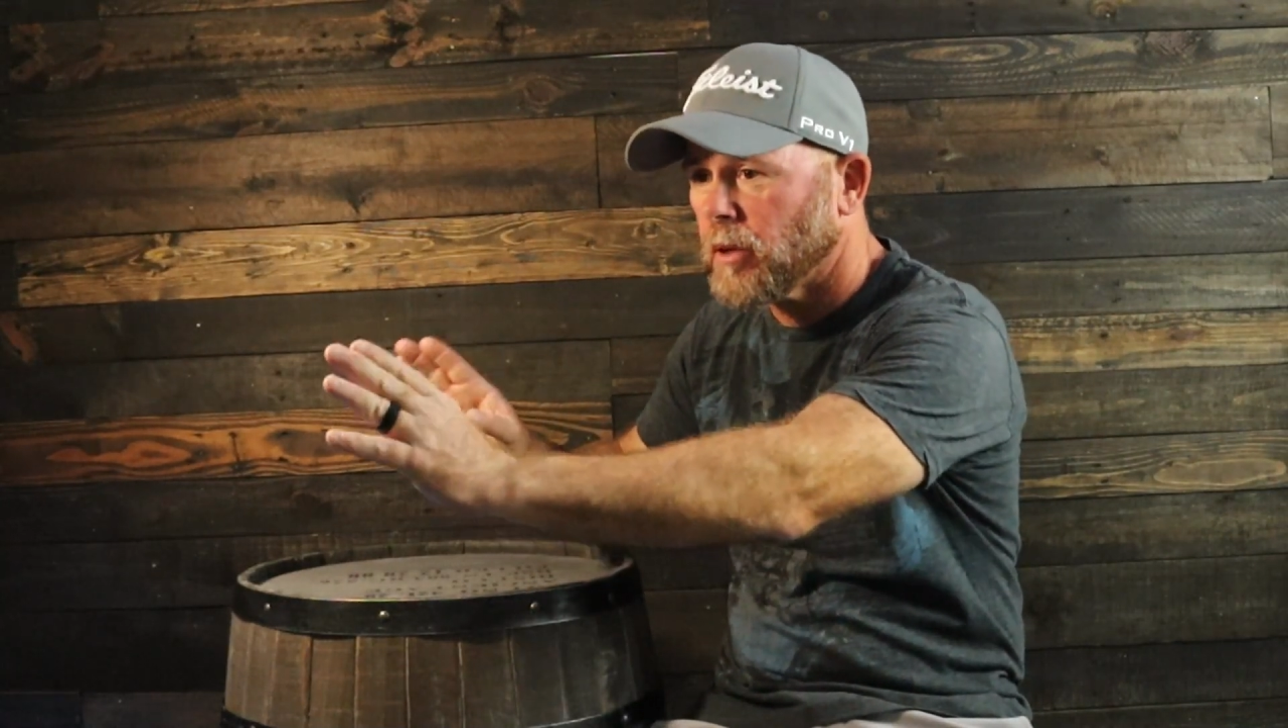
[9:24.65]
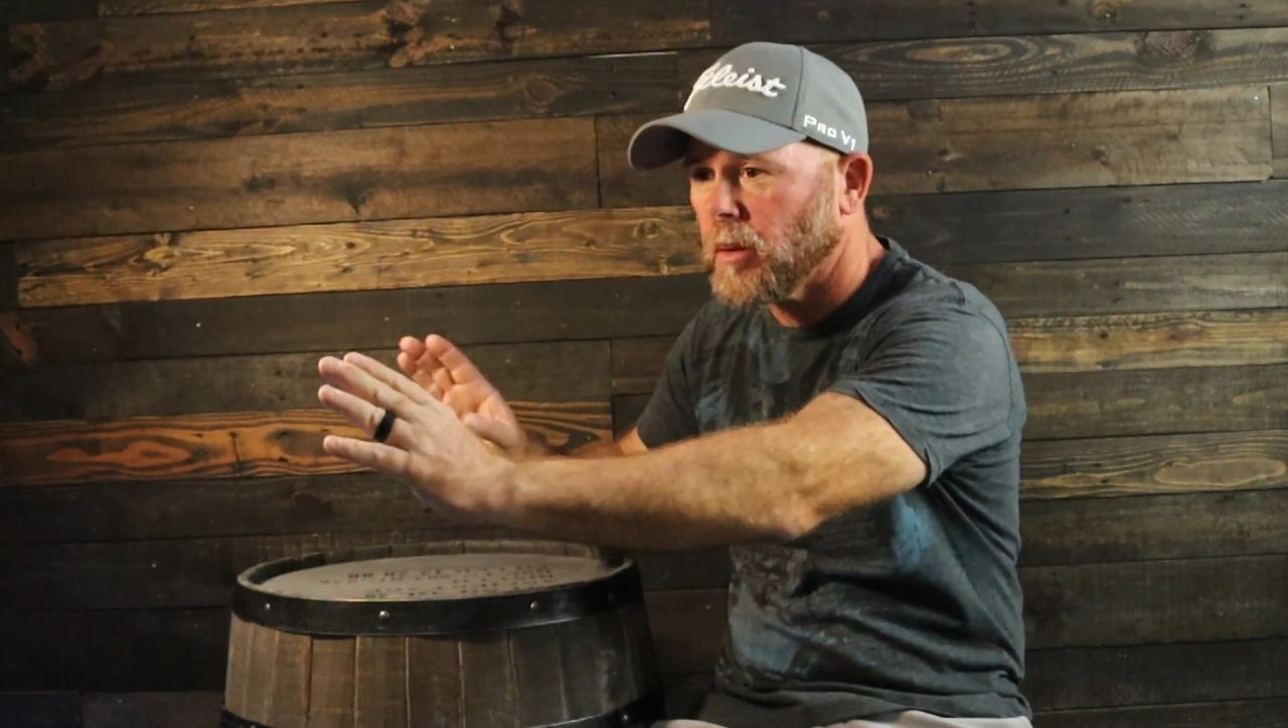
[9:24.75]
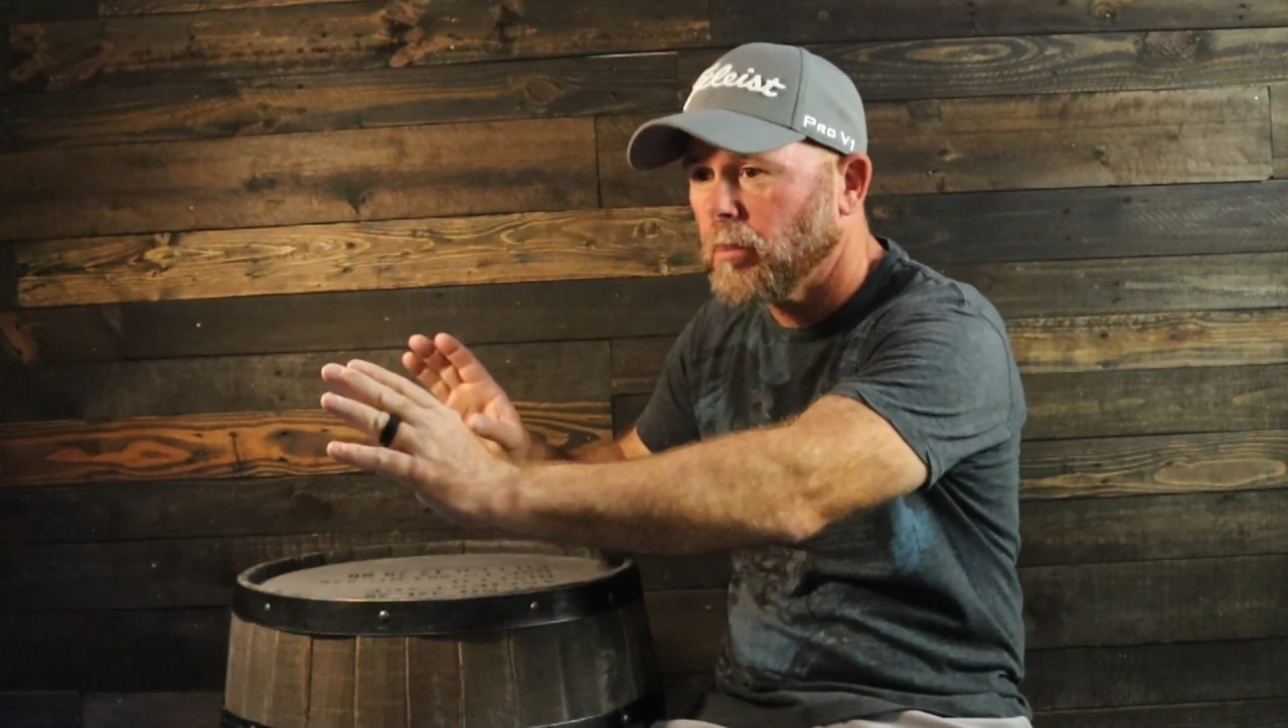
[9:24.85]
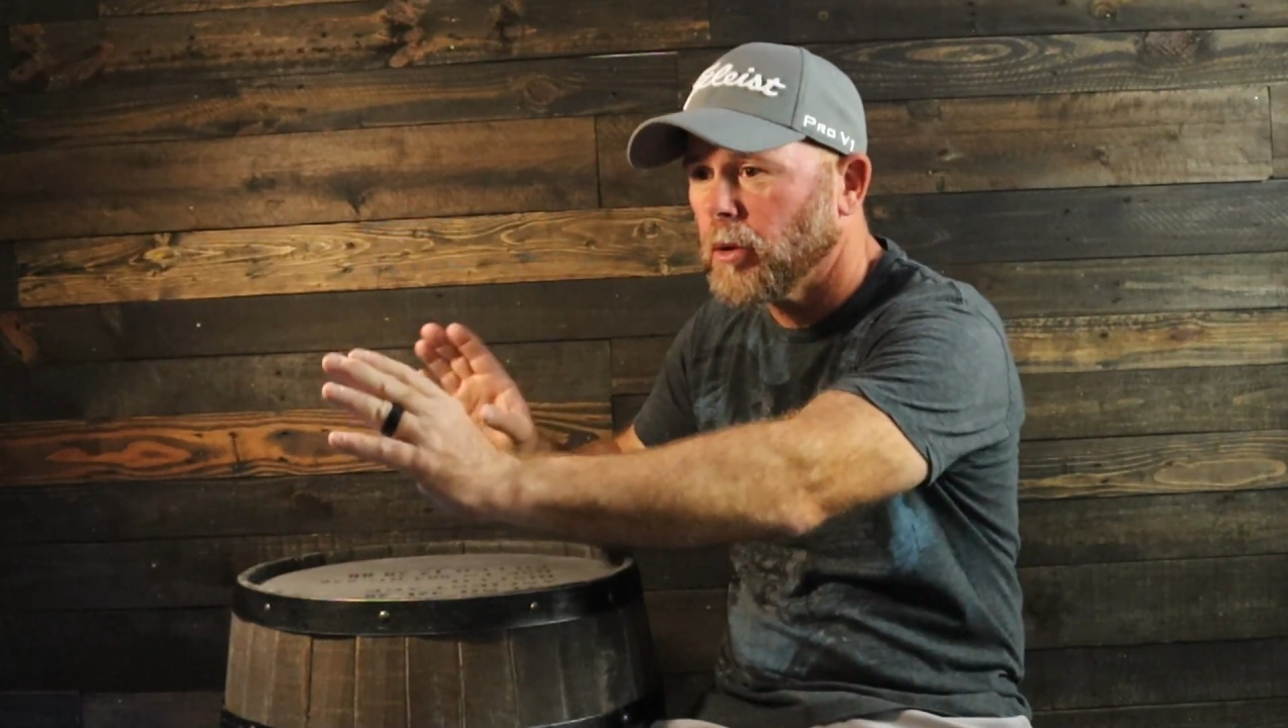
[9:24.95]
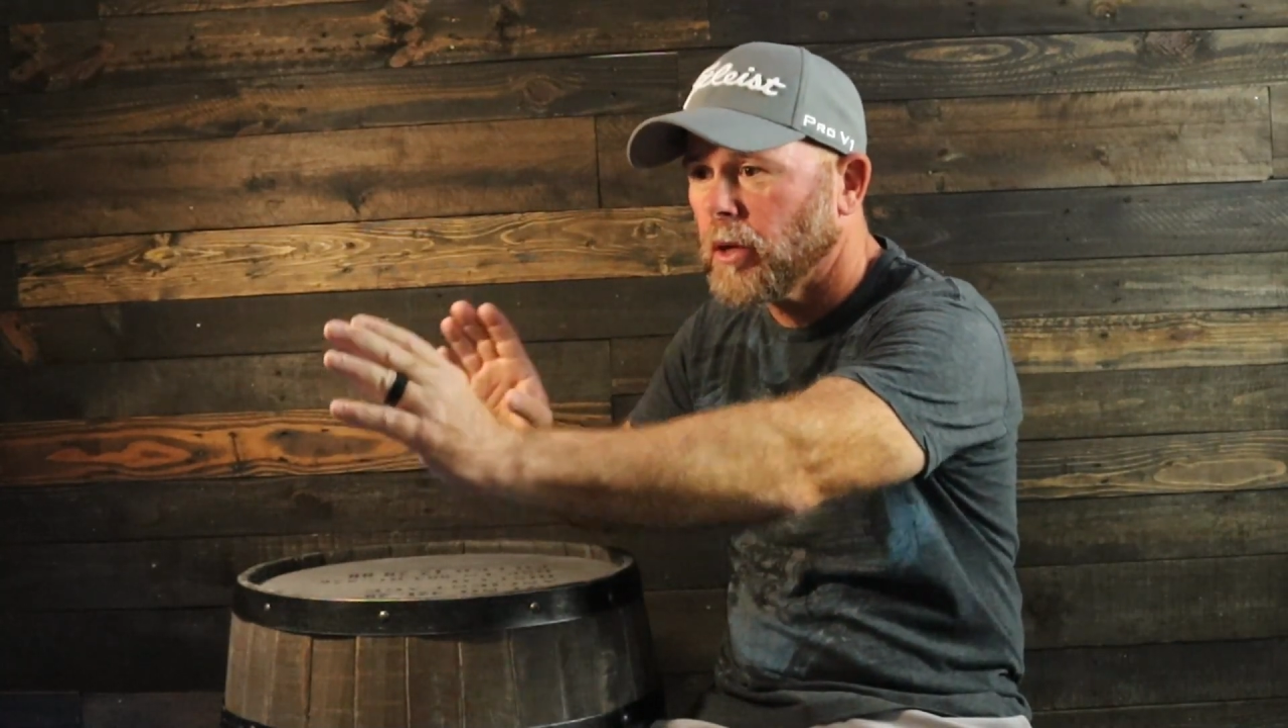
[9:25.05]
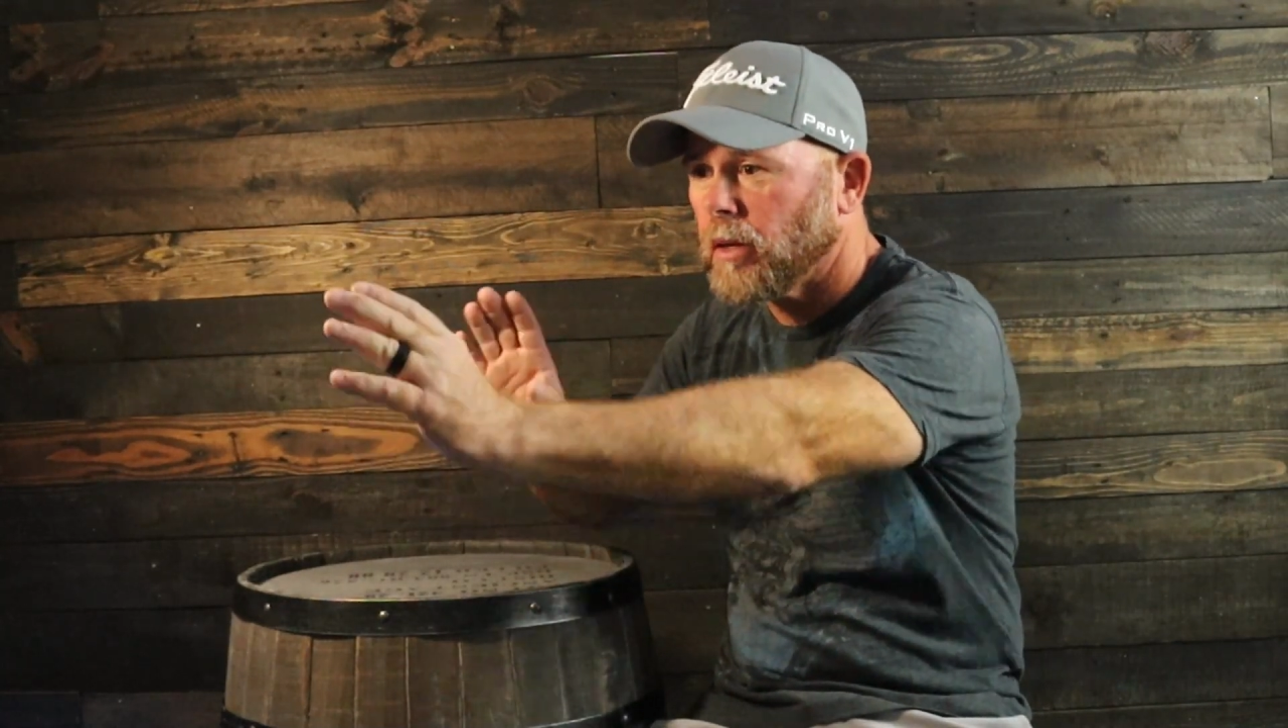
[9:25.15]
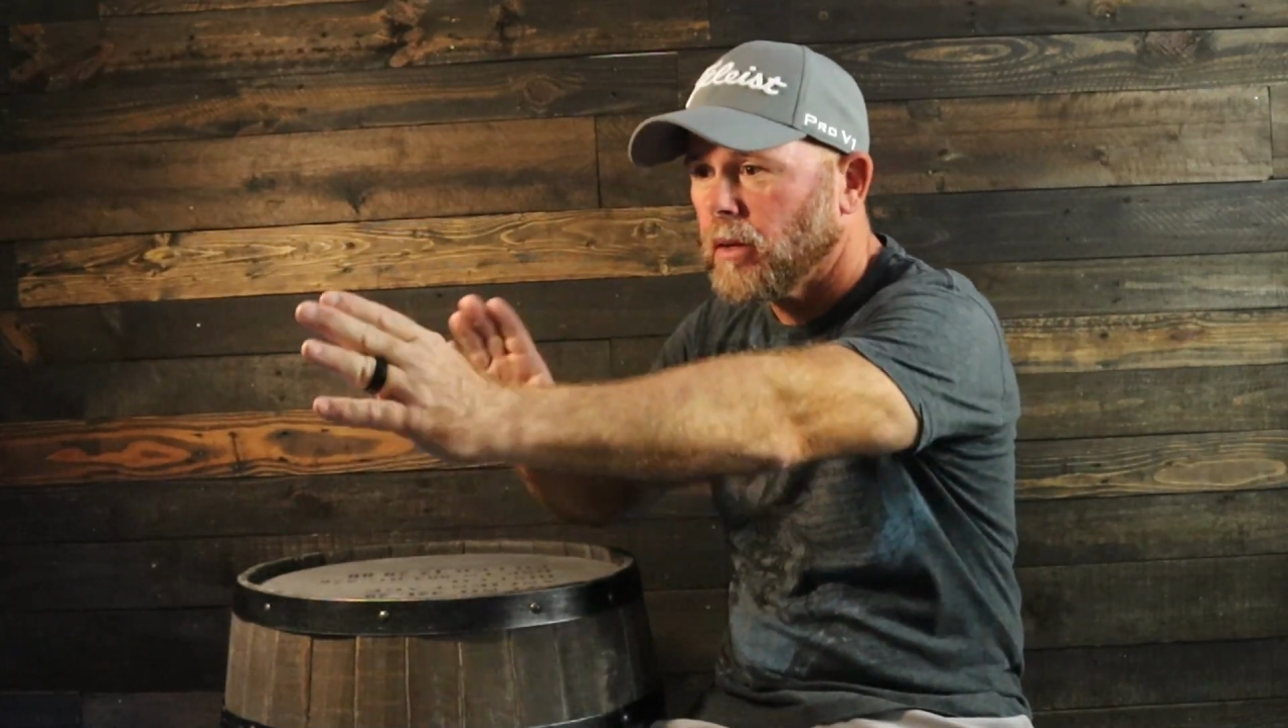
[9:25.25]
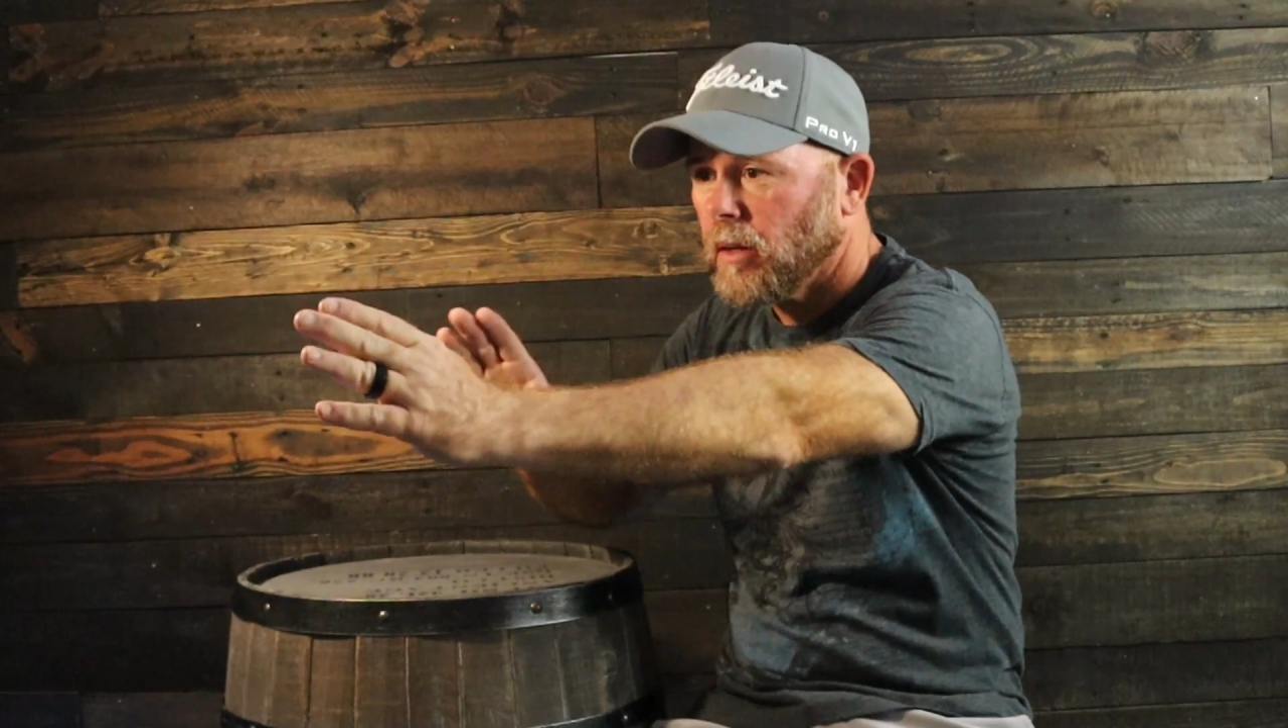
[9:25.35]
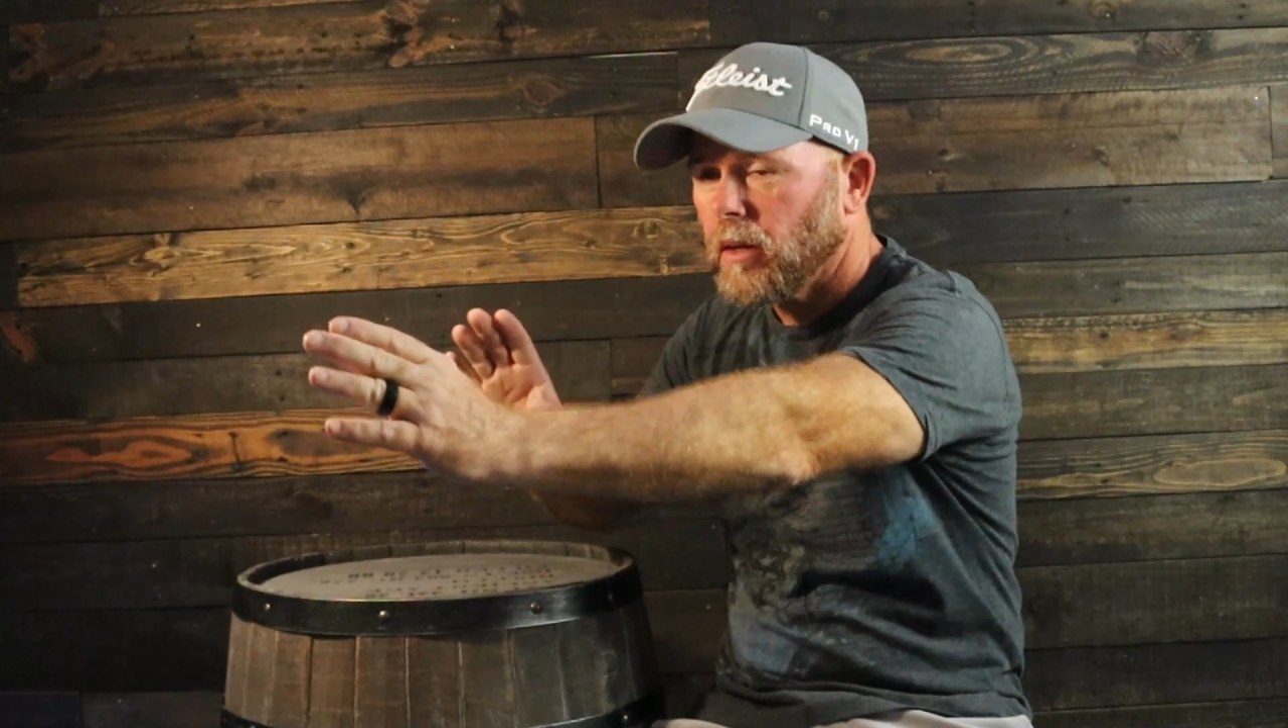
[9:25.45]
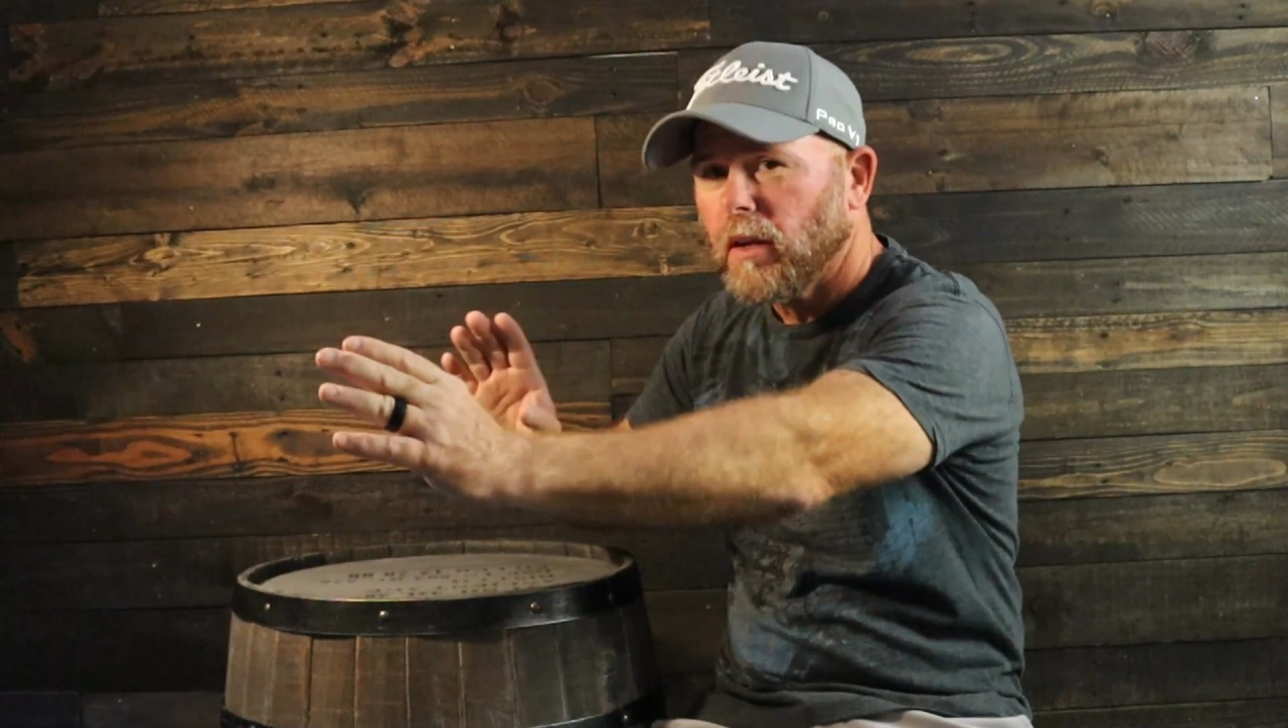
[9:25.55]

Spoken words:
going to put